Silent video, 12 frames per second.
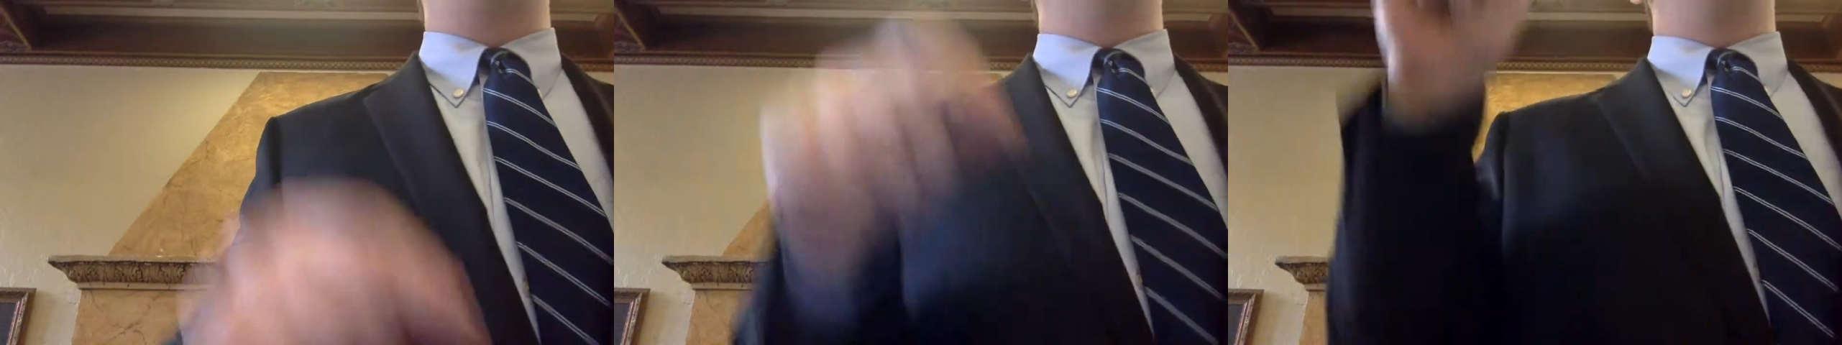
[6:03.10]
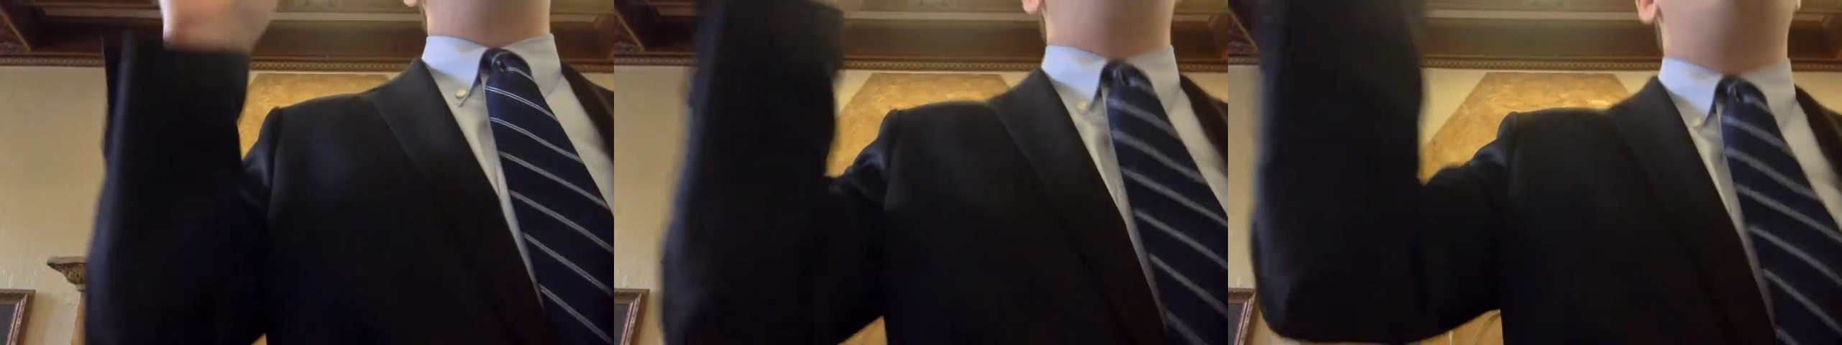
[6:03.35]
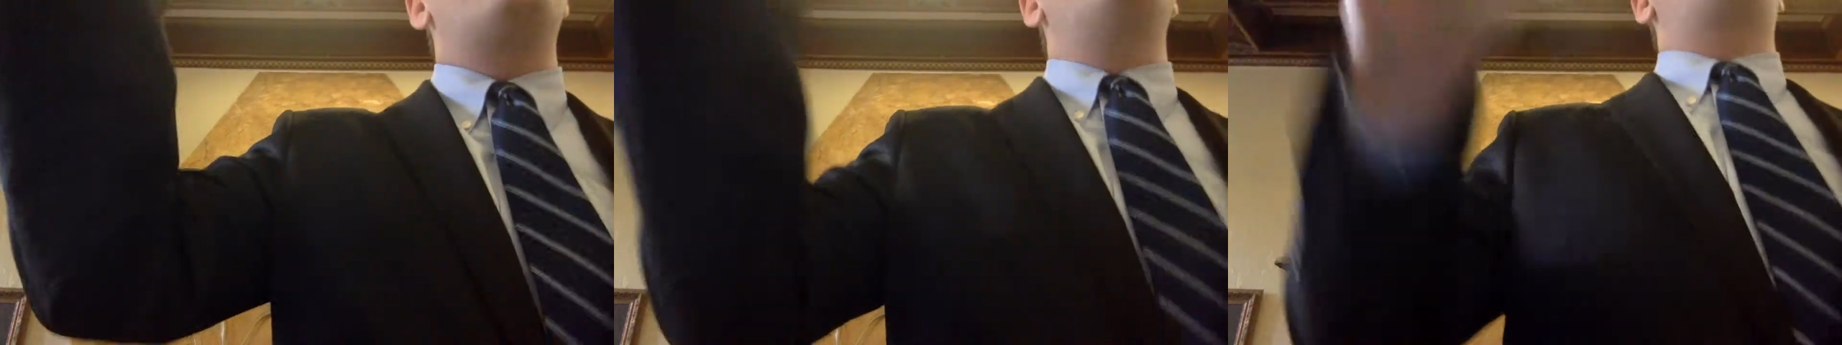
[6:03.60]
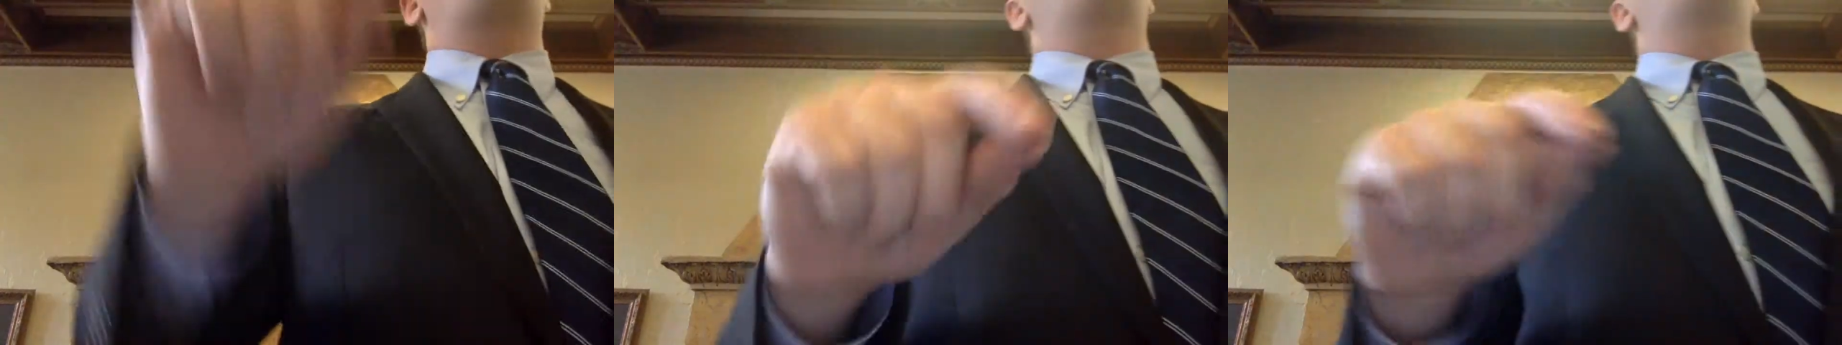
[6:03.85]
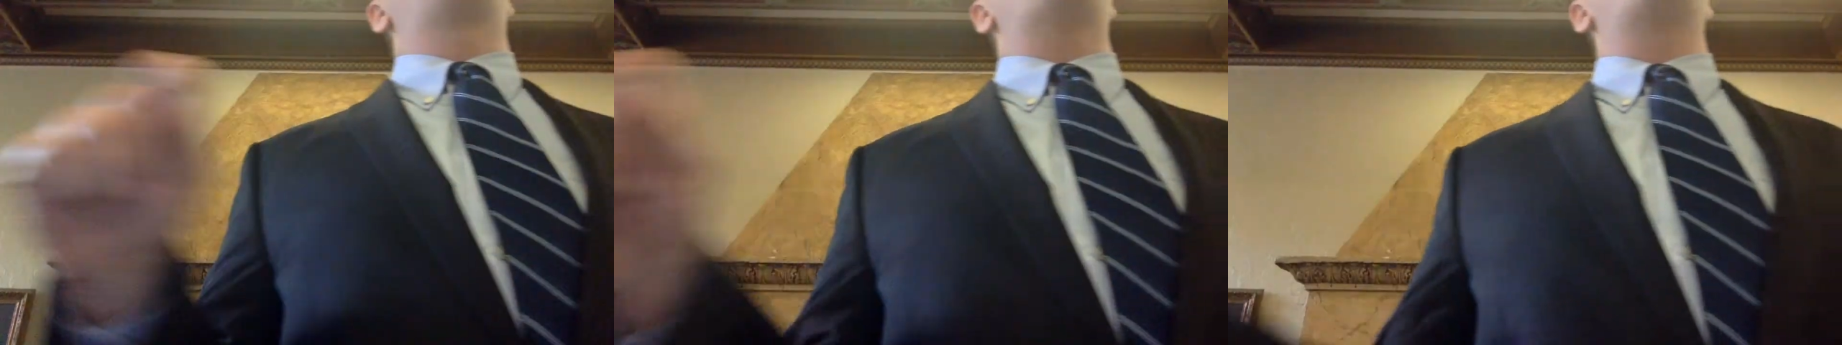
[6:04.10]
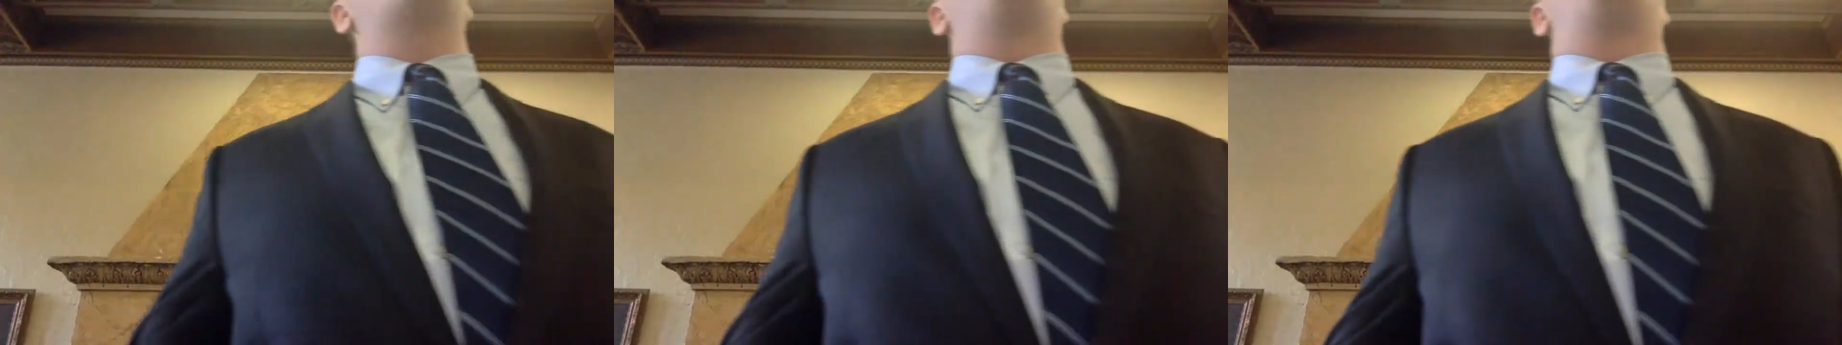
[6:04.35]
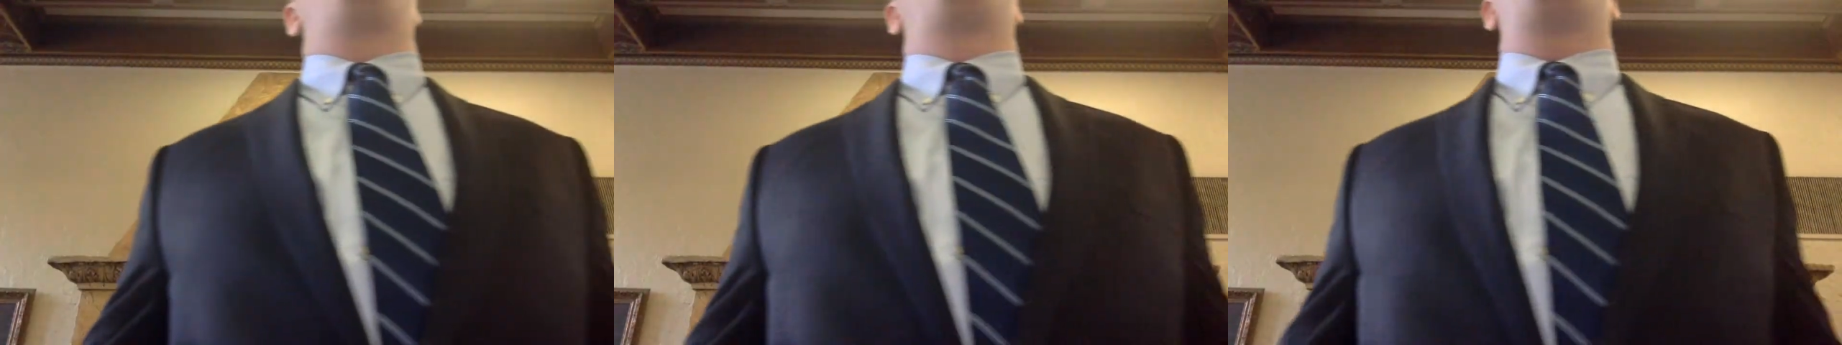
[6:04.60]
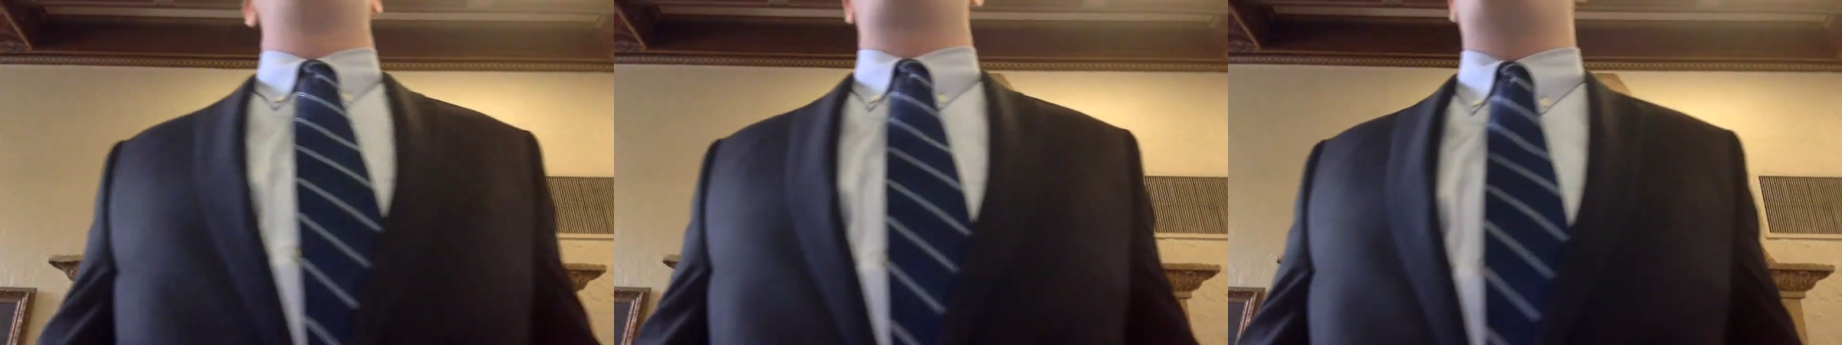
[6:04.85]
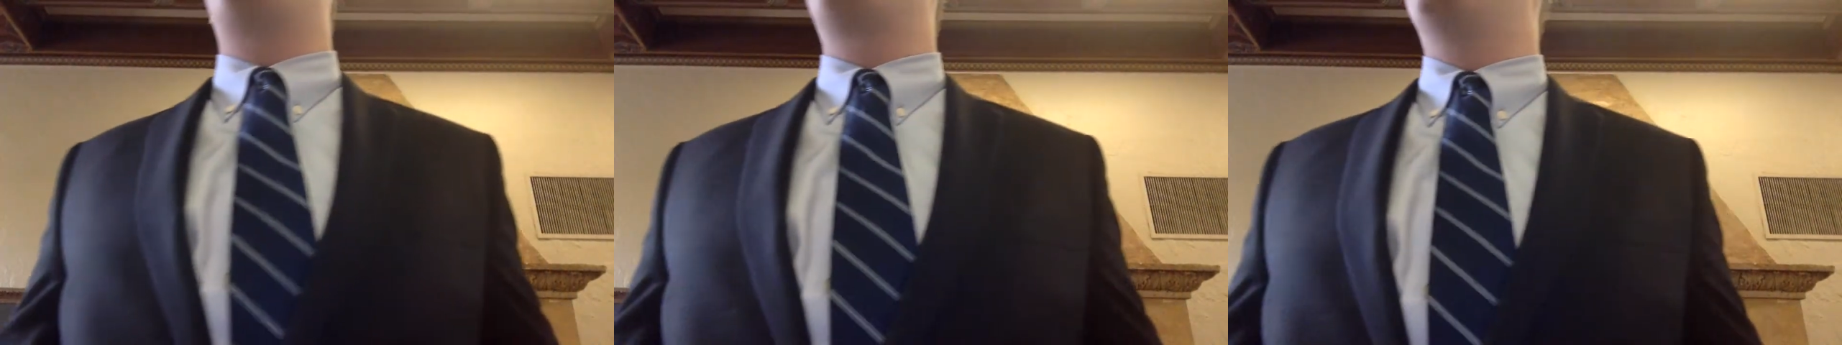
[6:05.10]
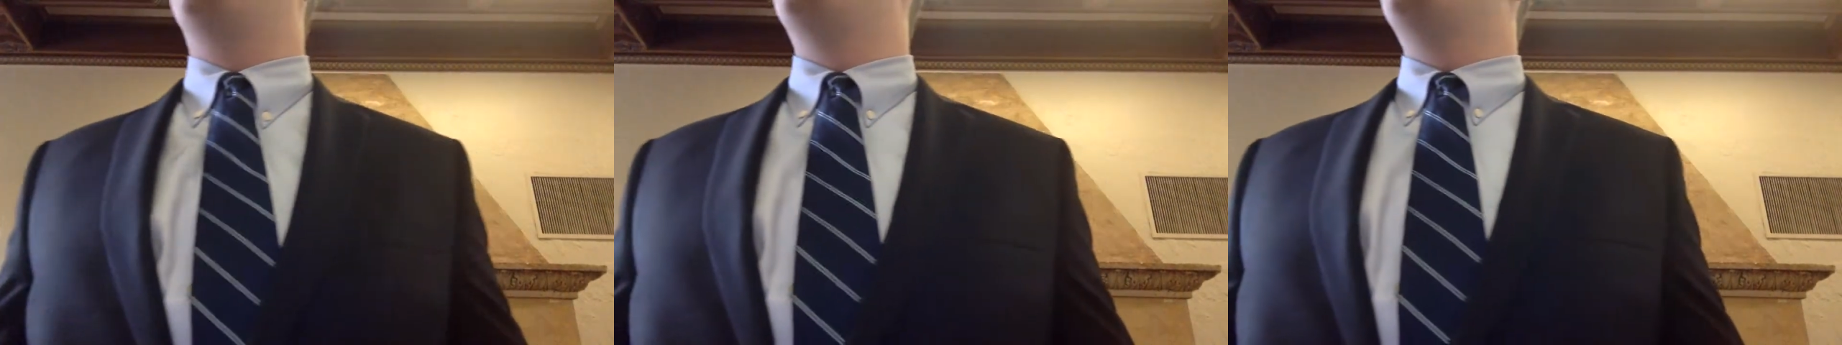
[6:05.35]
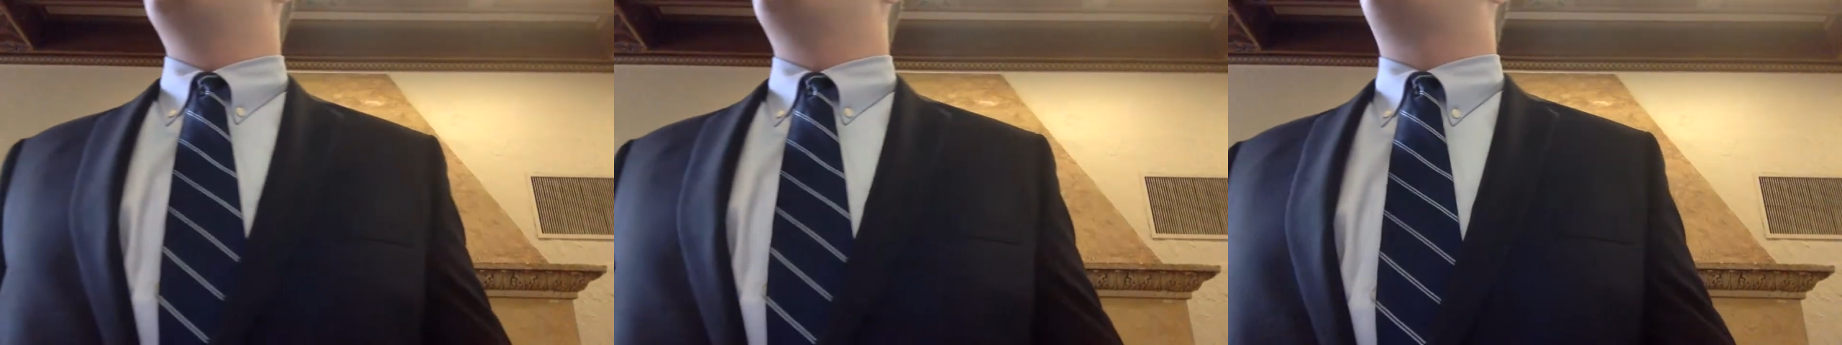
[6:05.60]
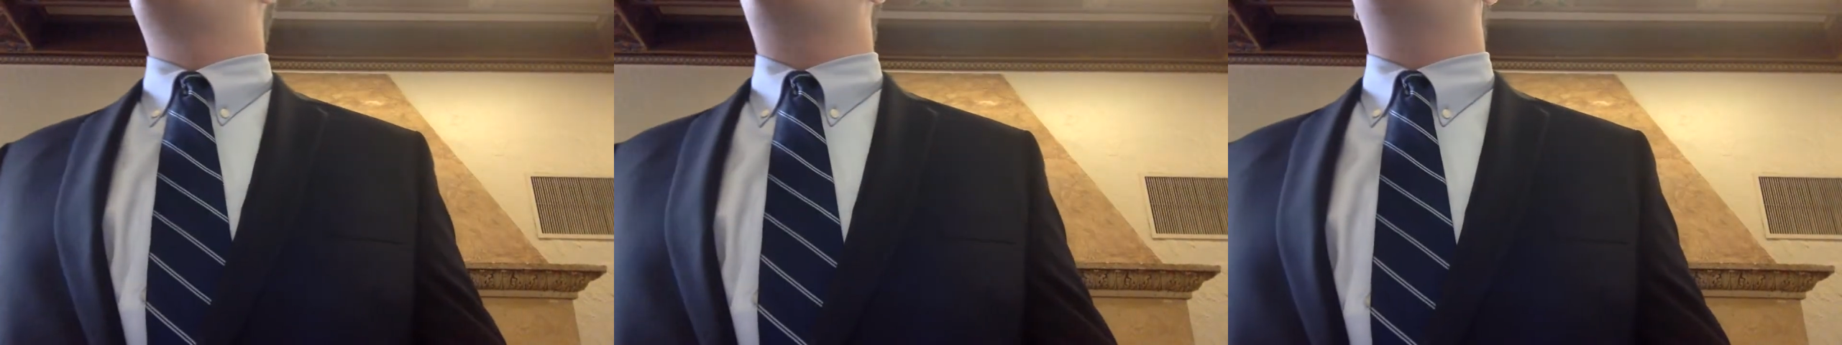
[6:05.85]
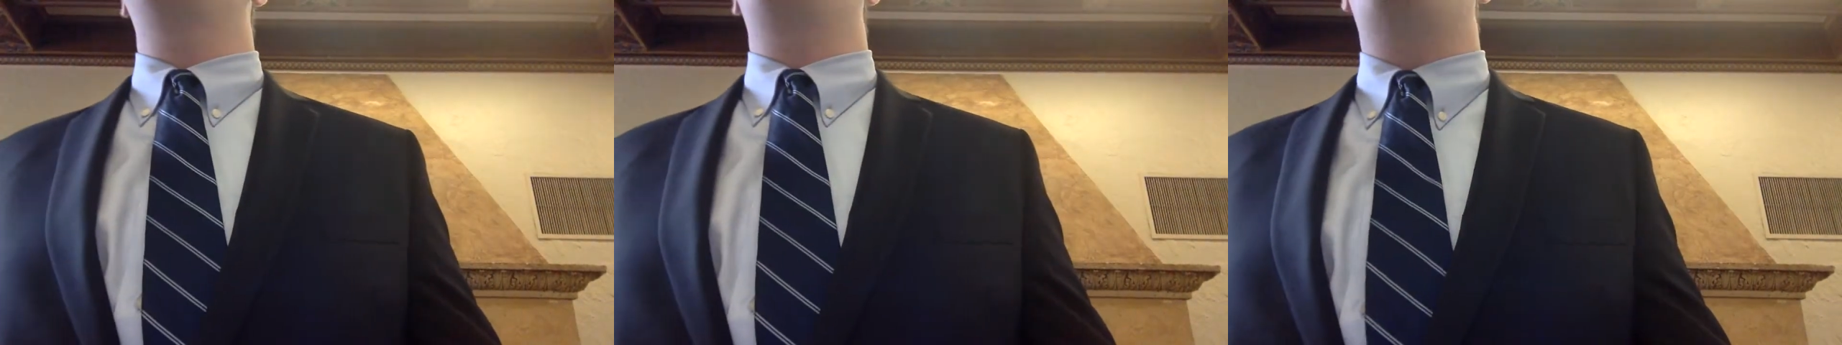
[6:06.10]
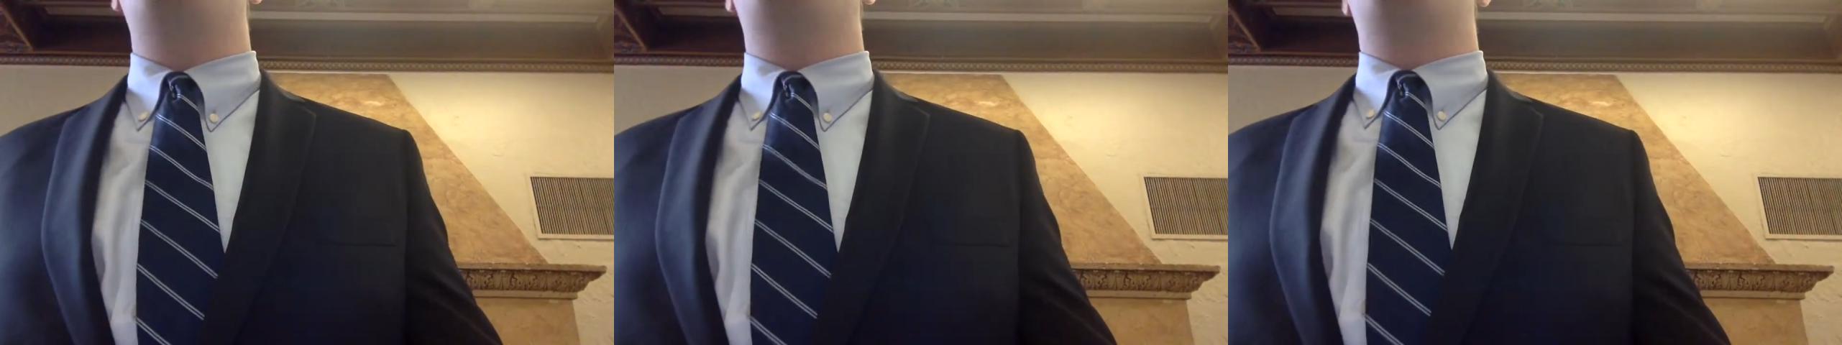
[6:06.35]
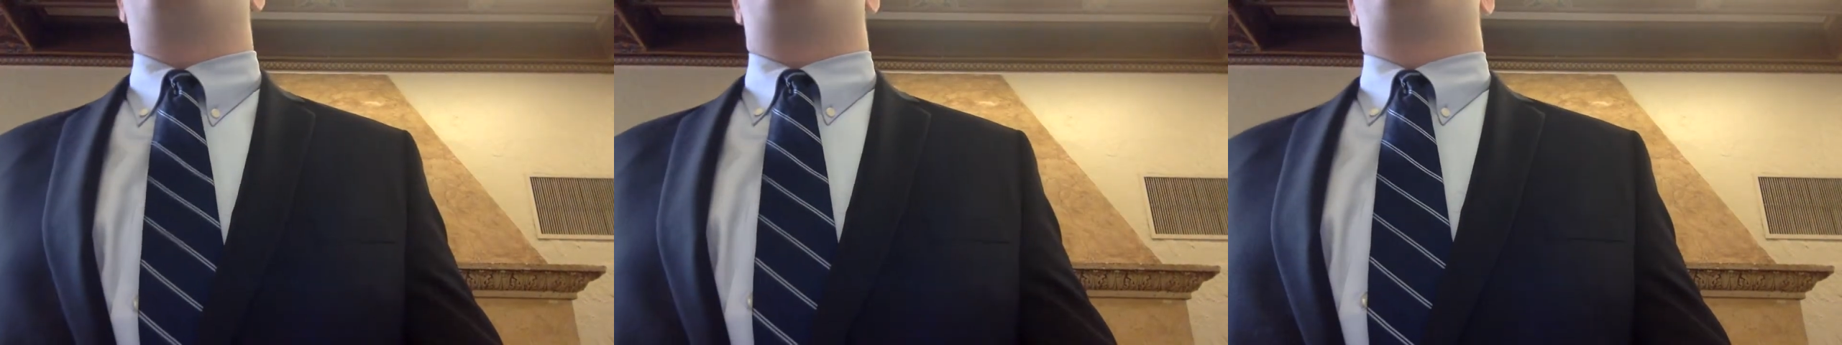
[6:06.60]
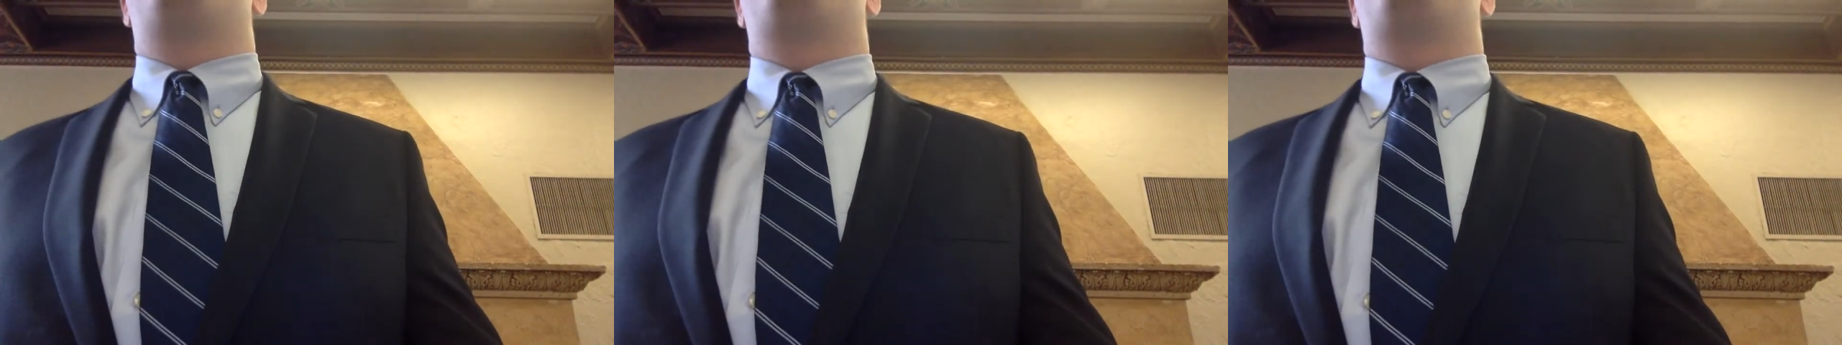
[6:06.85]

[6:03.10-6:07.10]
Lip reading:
Nobody's mouth can be seen.